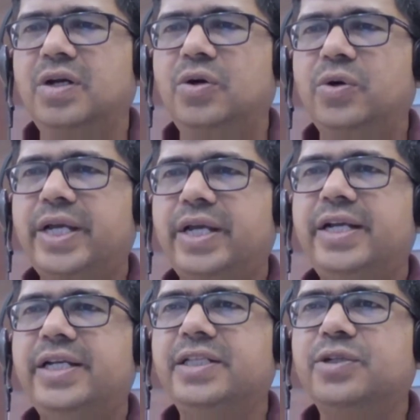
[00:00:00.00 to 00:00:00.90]
Okay,
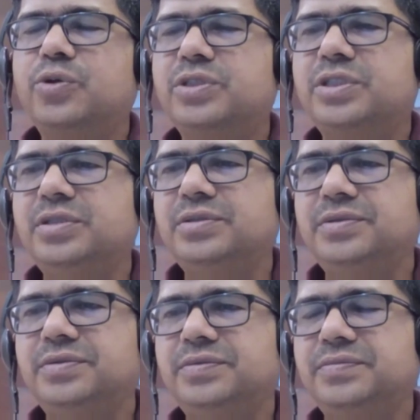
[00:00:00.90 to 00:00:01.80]
any other question?
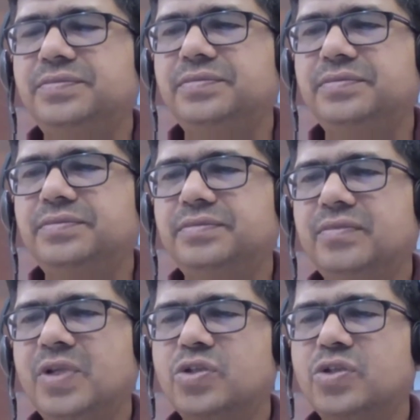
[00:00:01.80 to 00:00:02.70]

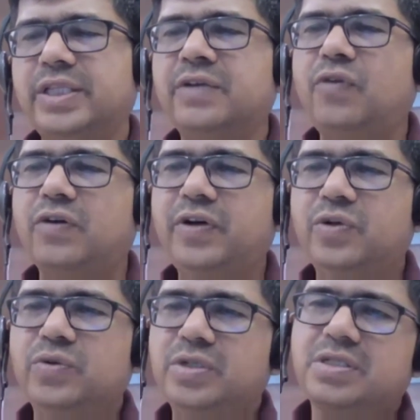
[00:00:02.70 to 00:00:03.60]
So I think what we'll
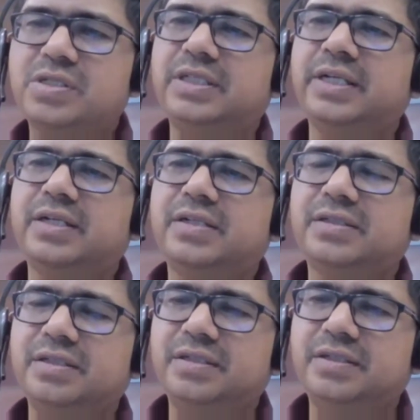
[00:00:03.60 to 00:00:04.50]
do is, I think
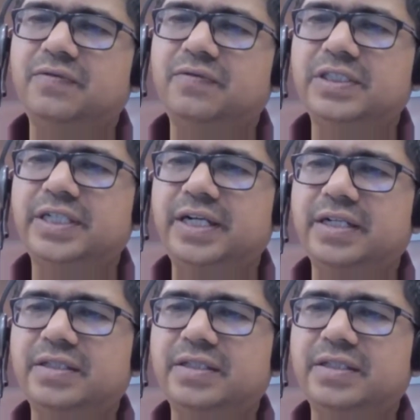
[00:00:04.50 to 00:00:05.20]
we'll share